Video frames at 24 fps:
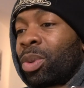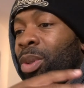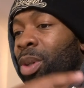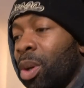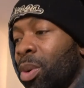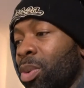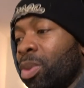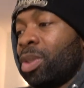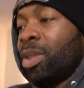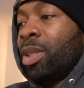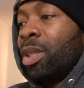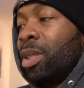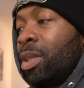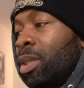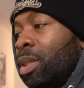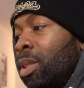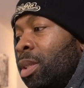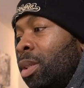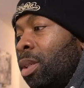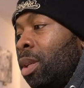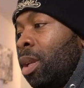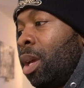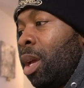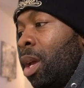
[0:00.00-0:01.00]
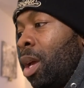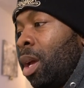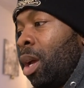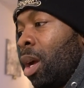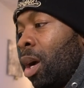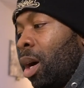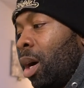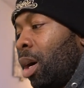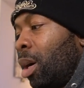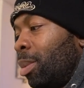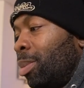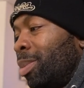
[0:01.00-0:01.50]
GOAT season,
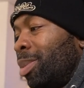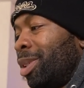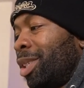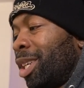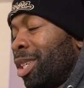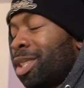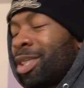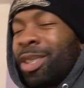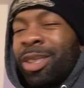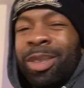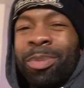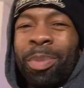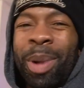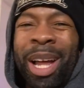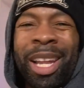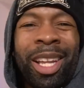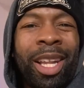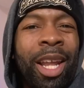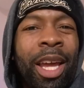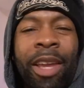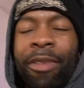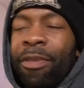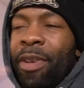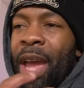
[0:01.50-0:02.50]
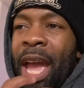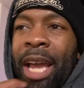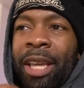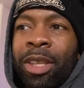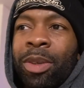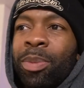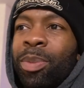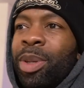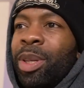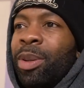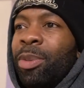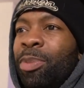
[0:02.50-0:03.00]
um, just my life
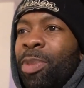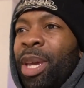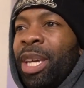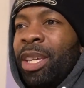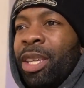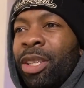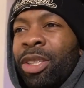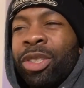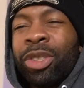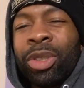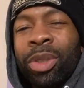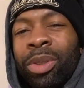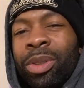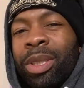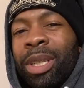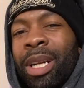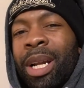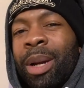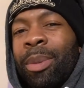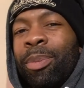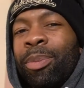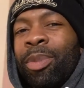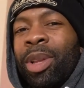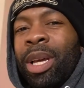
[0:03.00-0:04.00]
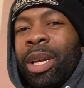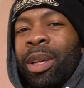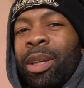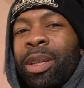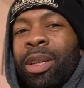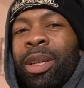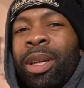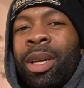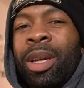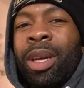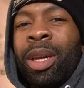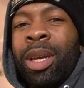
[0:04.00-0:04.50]
acumen, making sure that I'm like
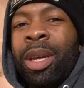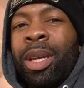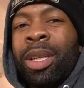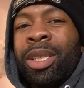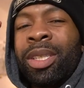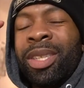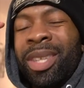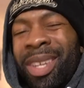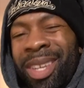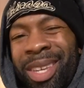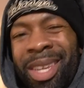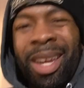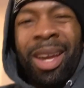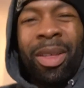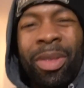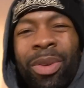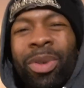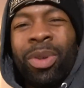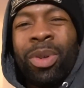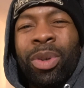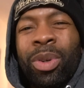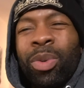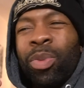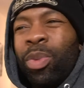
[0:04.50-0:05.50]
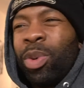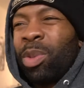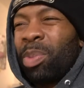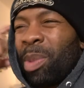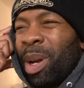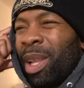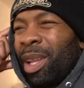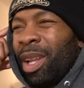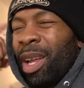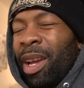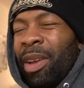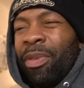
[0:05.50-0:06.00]
together with my
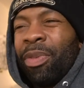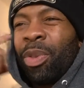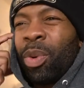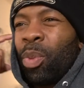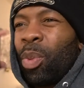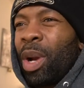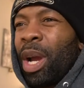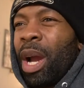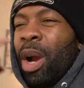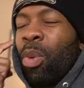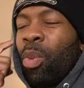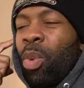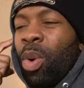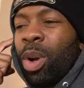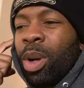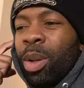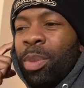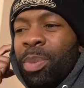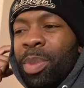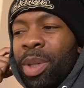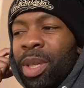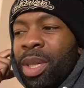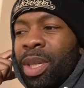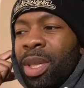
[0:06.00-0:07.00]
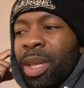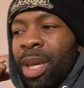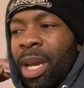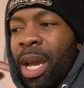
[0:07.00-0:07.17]
life the way I want to be.